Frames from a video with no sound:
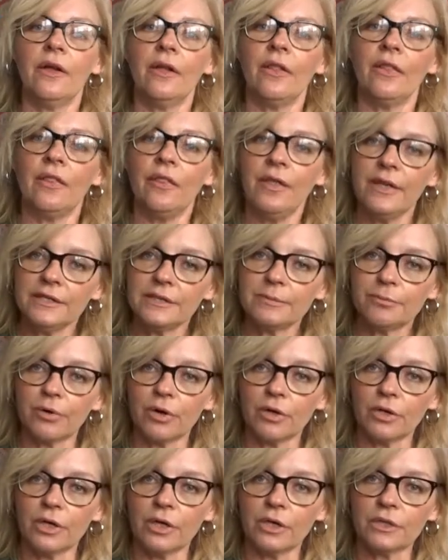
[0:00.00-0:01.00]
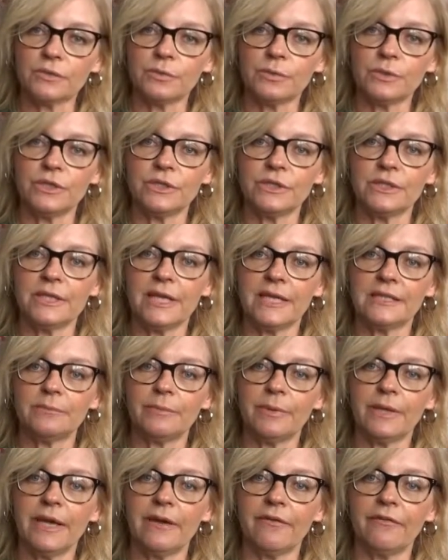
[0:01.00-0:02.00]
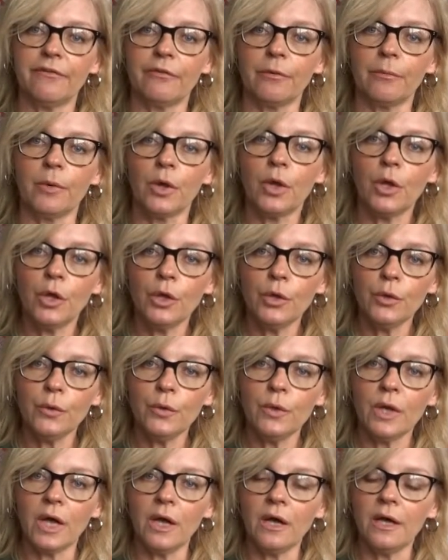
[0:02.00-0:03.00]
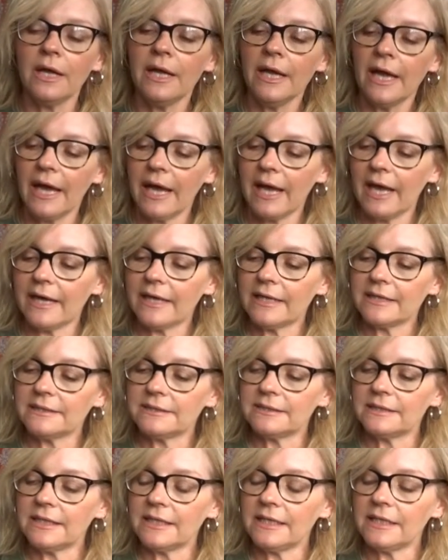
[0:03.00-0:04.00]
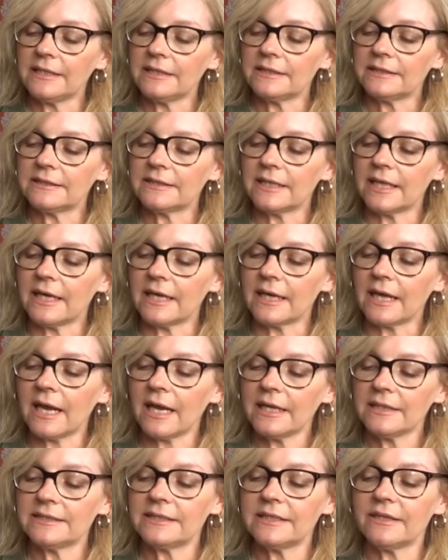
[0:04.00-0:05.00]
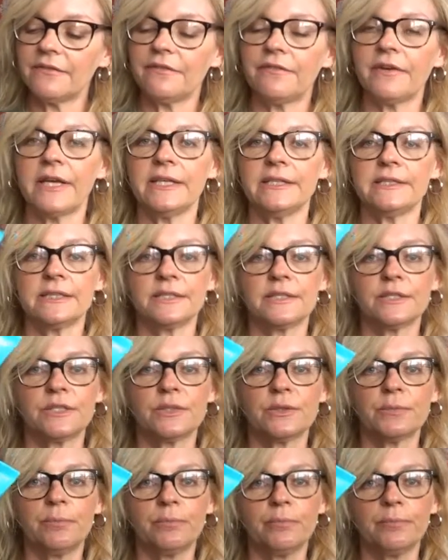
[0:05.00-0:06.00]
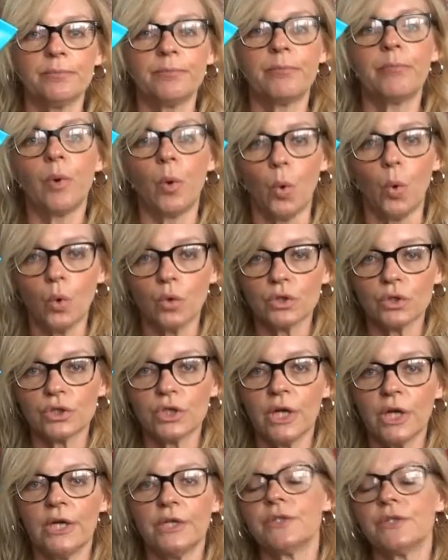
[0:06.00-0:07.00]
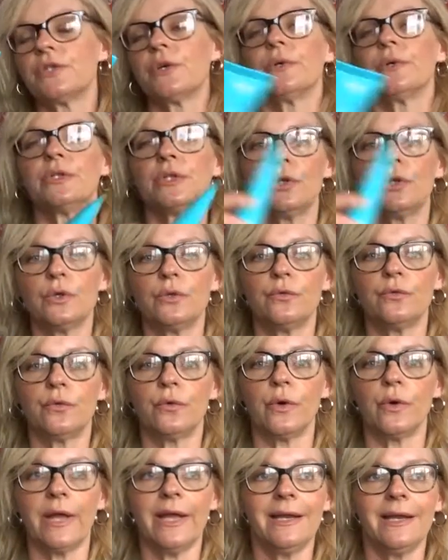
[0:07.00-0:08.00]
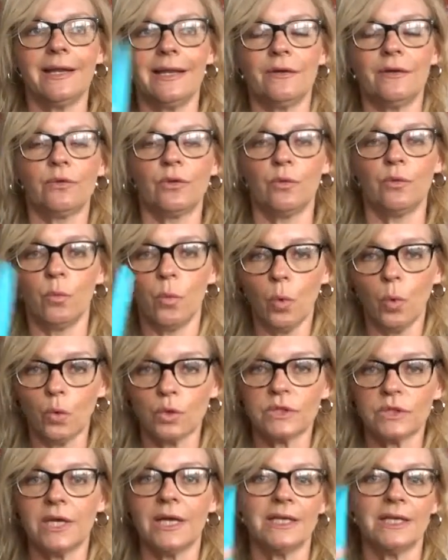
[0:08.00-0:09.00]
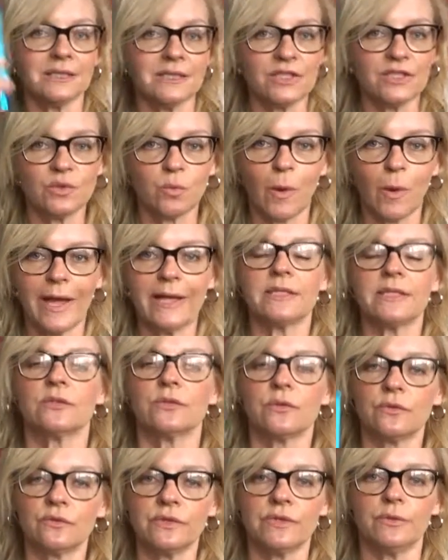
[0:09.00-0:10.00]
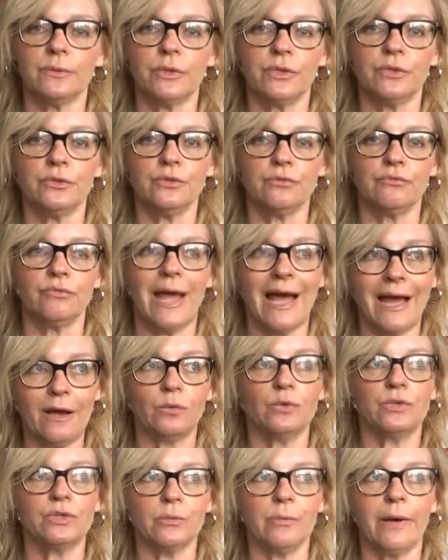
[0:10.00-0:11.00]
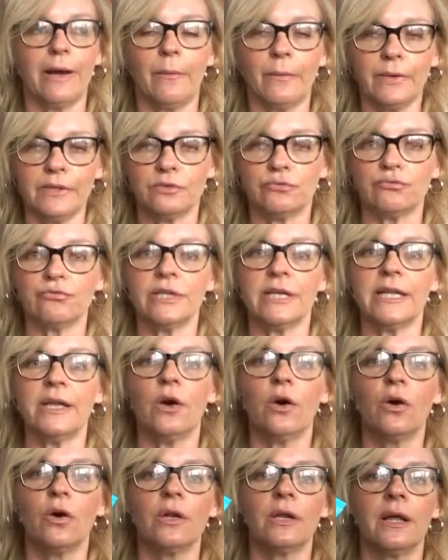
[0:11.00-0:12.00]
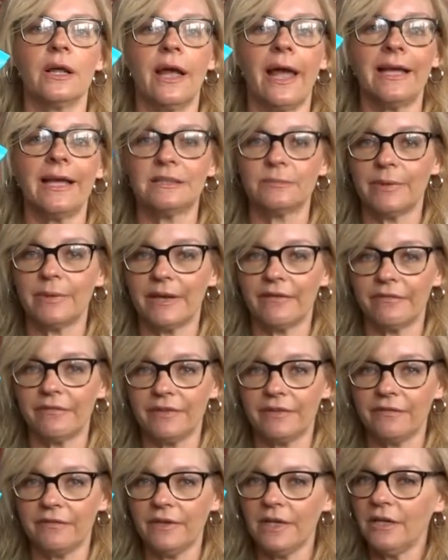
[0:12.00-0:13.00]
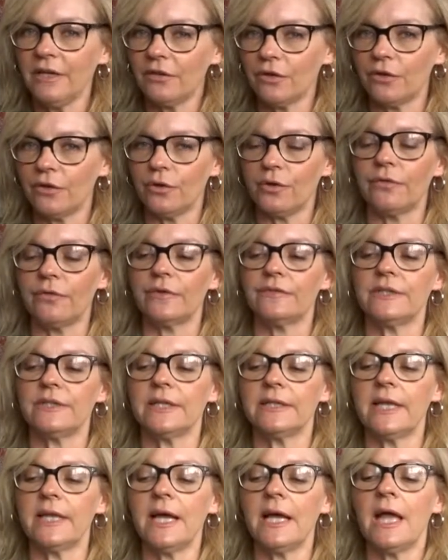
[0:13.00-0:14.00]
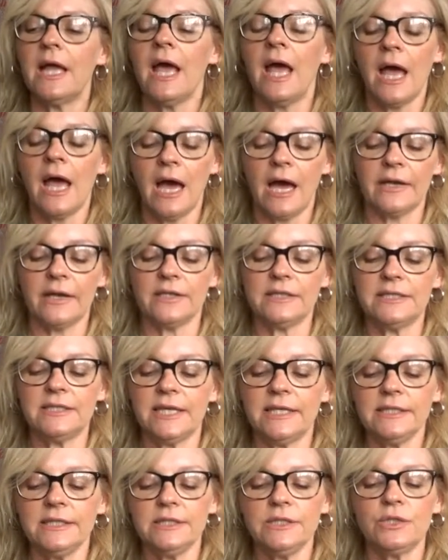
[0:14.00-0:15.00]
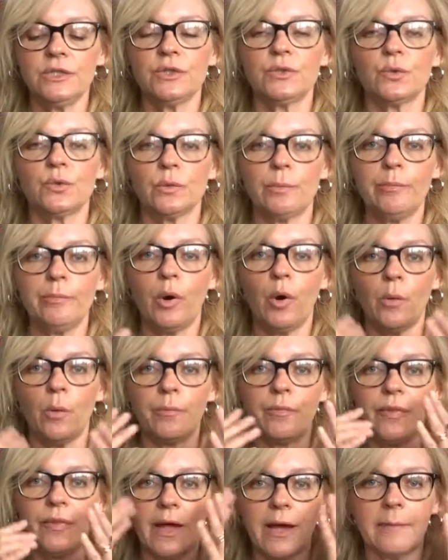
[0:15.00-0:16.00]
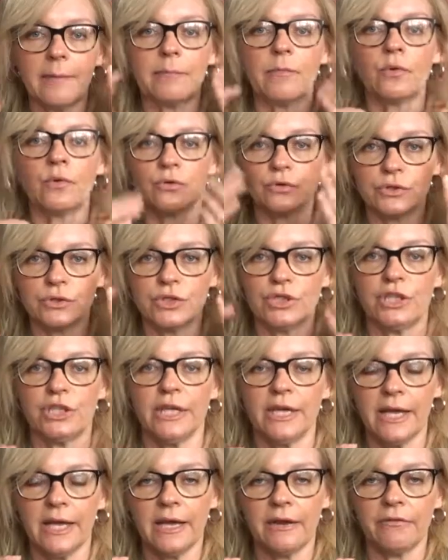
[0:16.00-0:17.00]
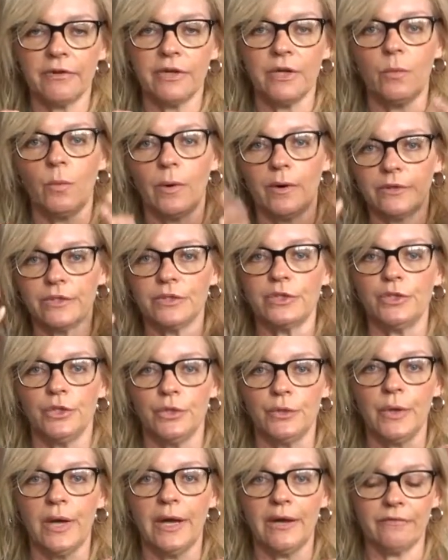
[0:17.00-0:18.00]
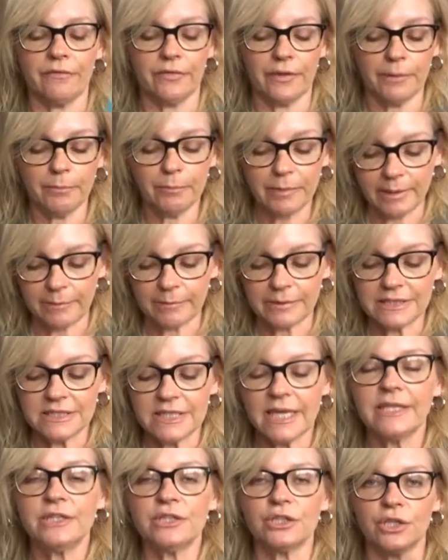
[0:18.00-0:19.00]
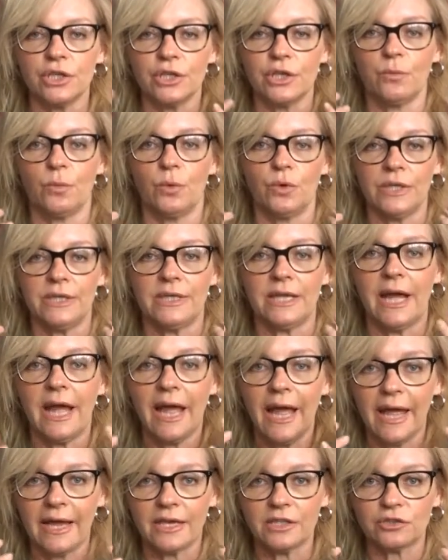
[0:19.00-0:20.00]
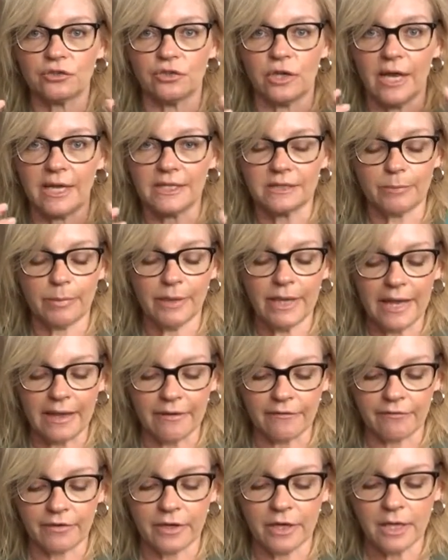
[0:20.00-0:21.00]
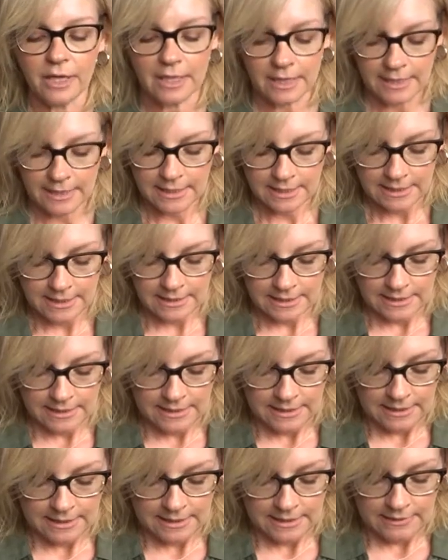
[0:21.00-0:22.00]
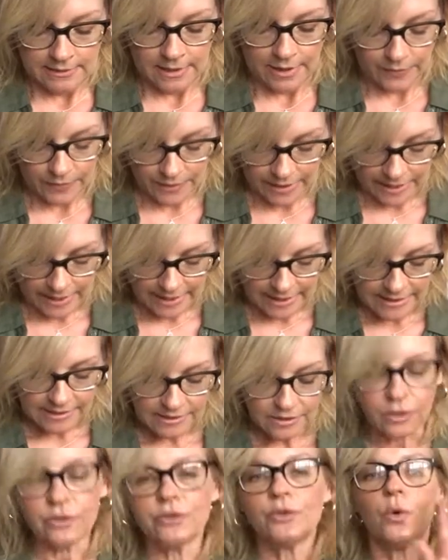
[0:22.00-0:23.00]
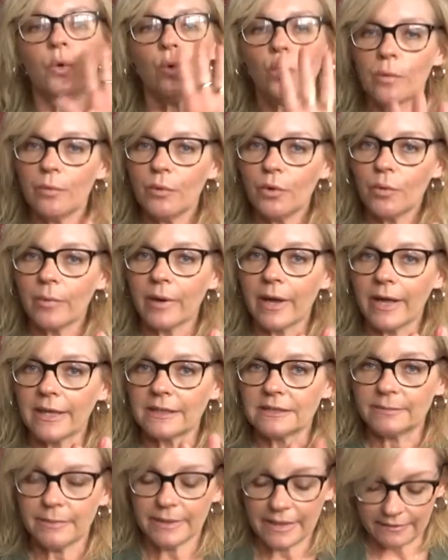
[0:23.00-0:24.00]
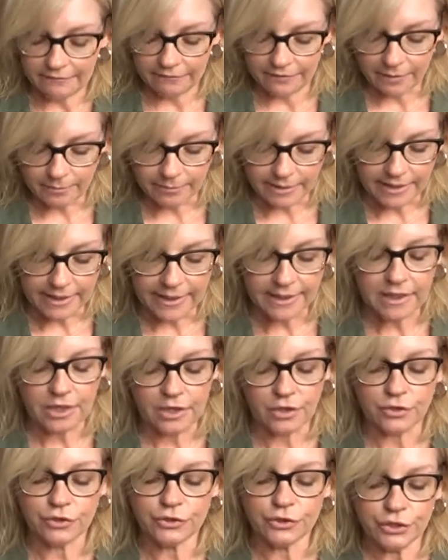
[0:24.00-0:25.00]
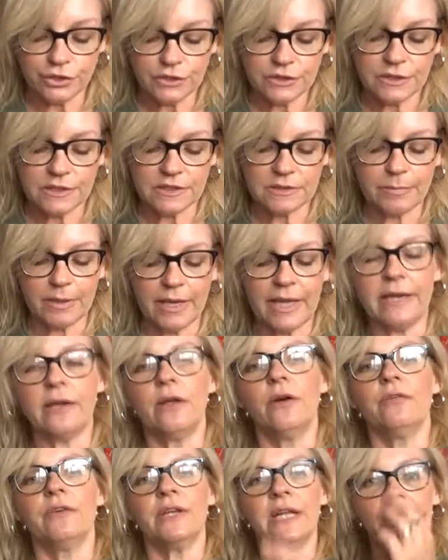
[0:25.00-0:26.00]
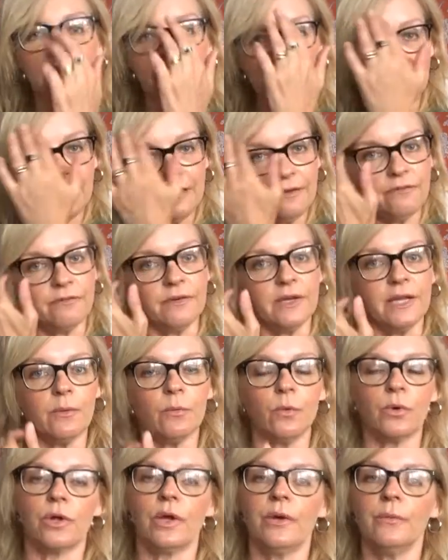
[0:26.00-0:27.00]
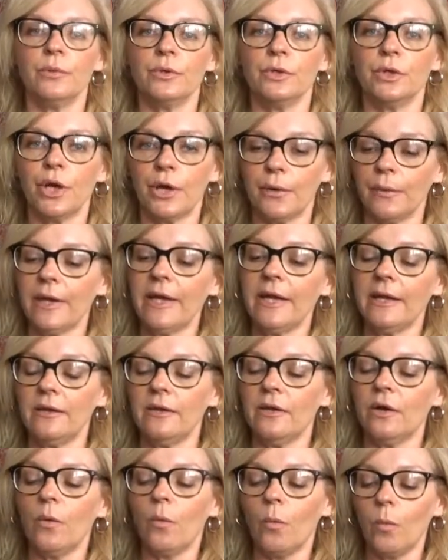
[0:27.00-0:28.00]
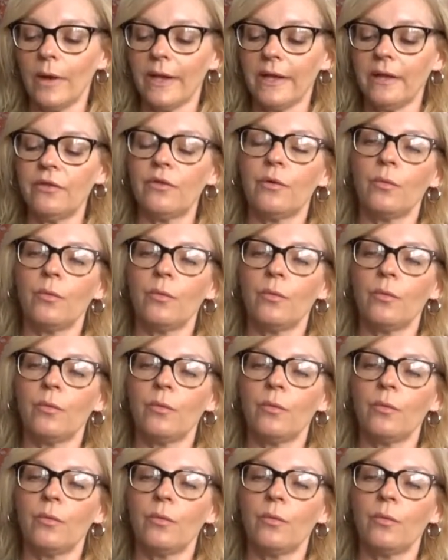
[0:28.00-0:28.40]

this product, which is an SPF from Cooler, and it's their Classic Face Sport. So it's good for in and out of the water and sweat, and obviously when you're out and about when it's really hot, SPF 50, don't know if I've said that. And I tended to sort of pop that more on the cheek area where I do have the pigmentation, and I wanted that extra SPF. Okay, I'll talk more about SPF in a minute, and I'll just explain of an evening what I would go in with